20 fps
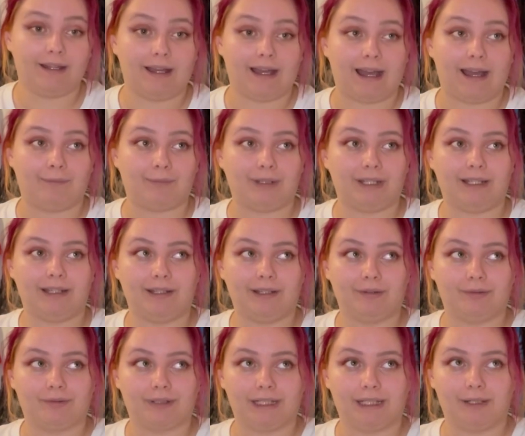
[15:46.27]
Abbie
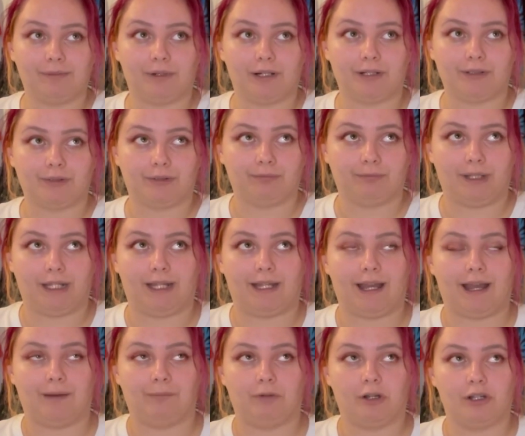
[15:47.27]
really worked with me
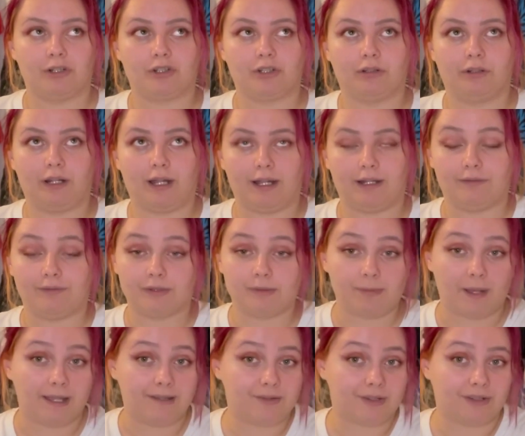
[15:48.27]
and worked on kind of
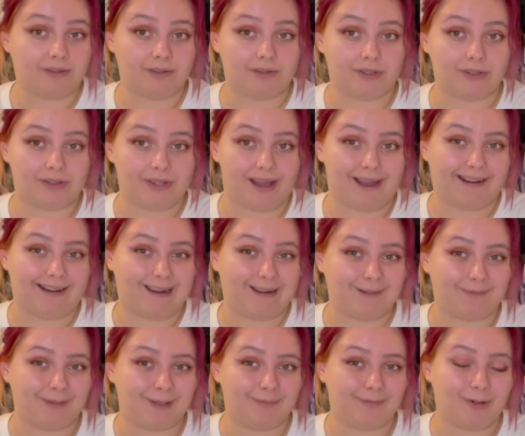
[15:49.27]
spacing the design out
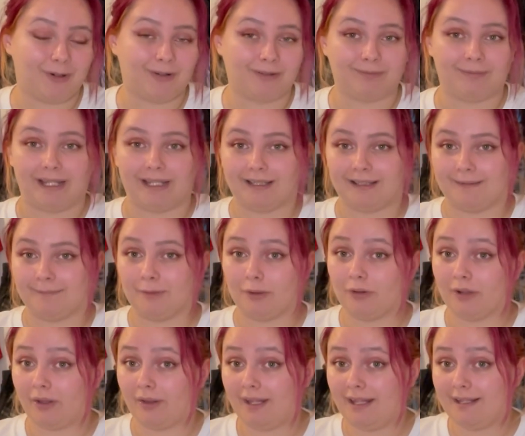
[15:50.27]
a bit more and making it more
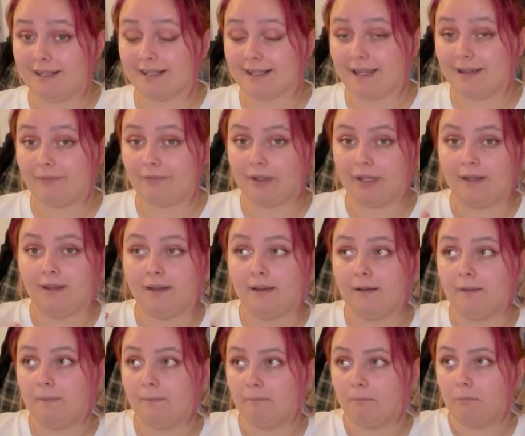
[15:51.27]
cohesive,
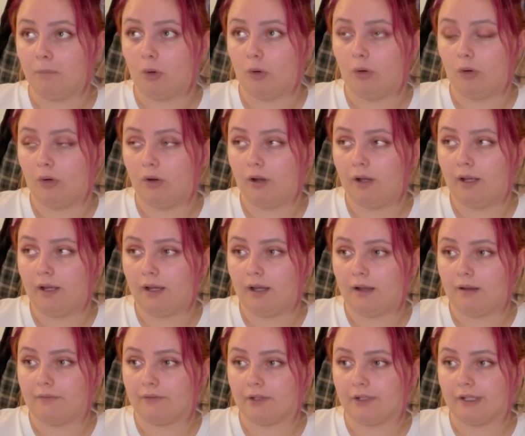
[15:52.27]
more
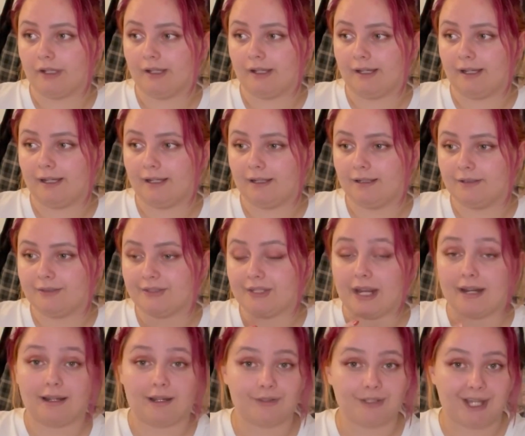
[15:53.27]
of a
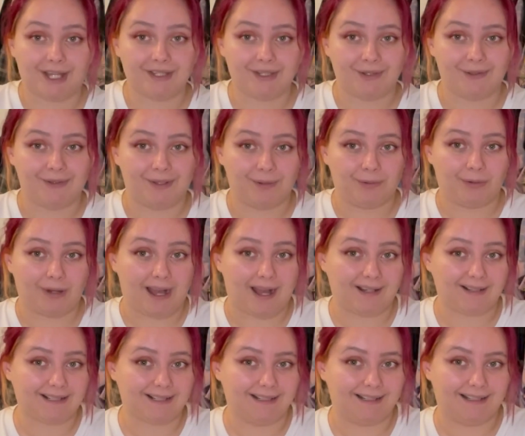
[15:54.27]
standout tattoo that will
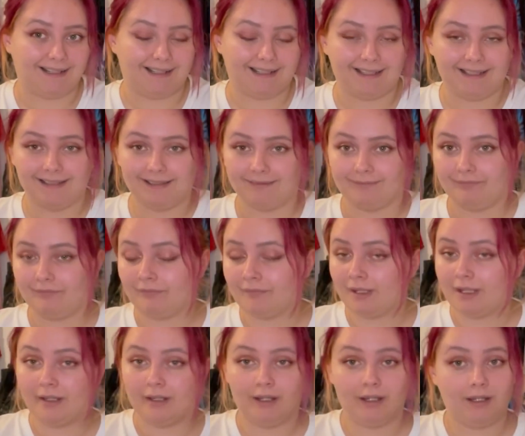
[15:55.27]
actually
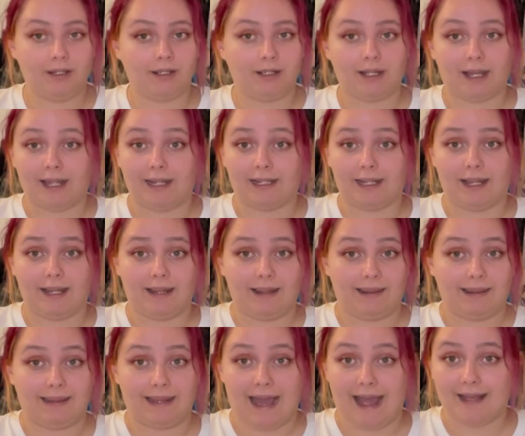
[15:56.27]
kind of
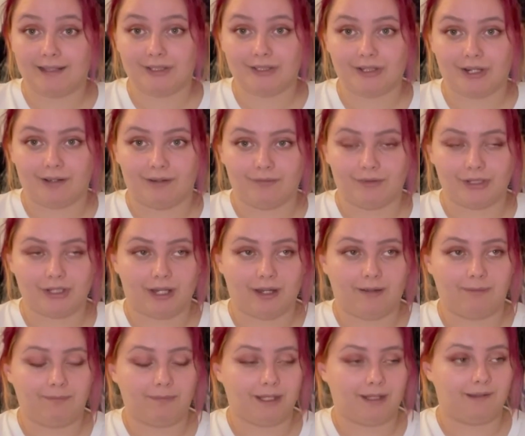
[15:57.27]
last over
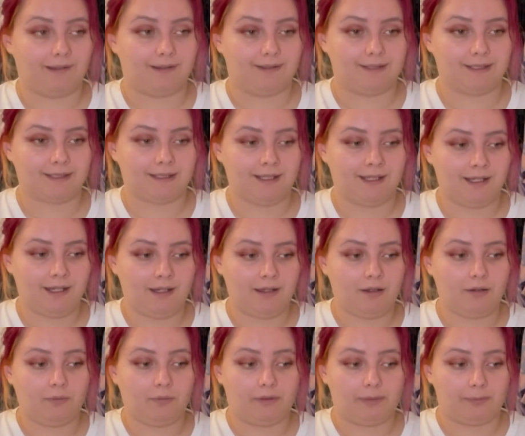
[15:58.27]
time, because
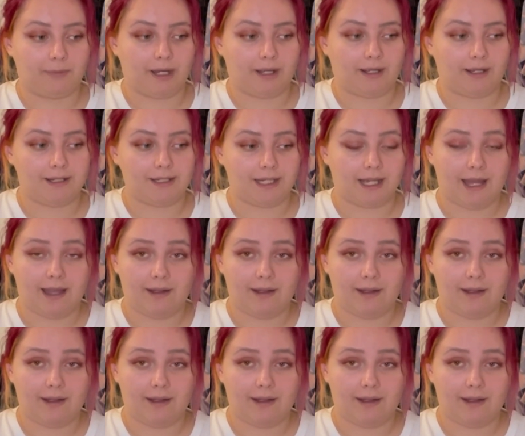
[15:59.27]
with my idea,